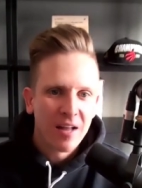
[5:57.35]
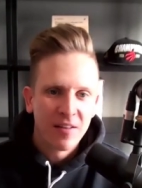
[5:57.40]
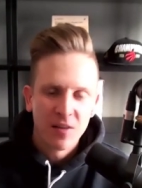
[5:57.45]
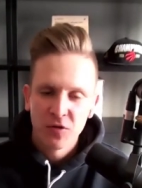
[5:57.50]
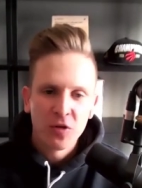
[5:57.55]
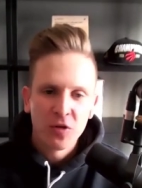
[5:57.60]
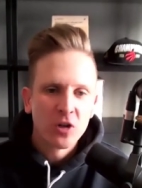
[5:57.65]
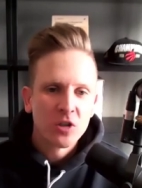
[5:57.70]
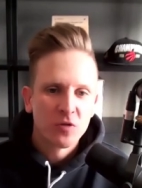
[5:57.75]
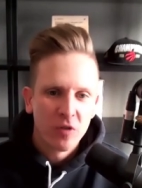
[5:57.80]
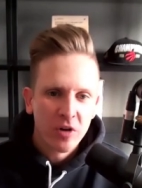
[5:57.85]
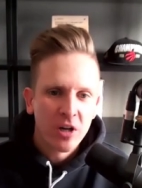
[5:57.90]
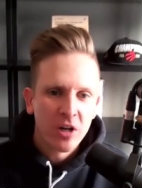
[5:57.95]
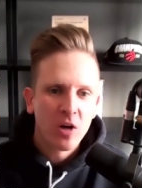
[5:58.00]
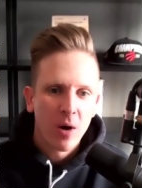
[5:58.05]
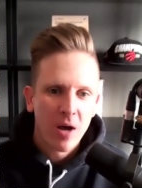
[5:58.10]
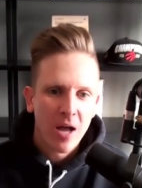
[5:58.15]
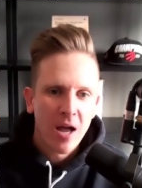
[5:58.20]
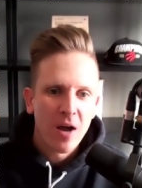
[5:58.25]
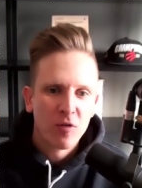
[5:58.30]
And the first
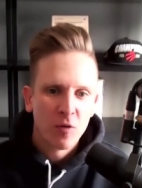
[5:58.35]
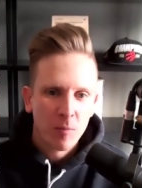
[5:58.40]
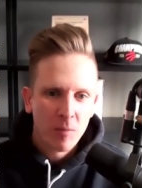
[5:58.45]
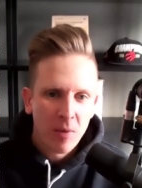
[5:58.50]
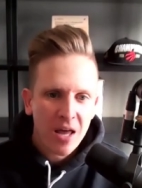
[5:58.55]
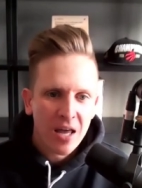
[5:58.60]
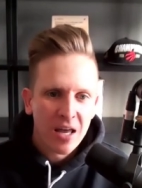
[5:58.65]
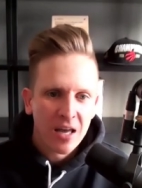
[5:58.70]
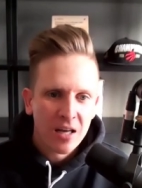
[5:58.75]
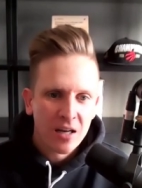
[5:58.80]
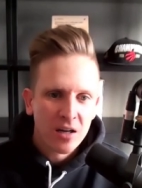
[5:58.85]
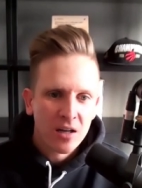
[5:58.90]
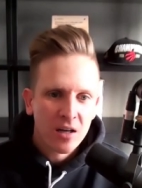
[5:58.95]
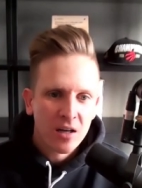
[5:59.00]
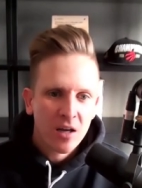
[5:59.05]
video I ever made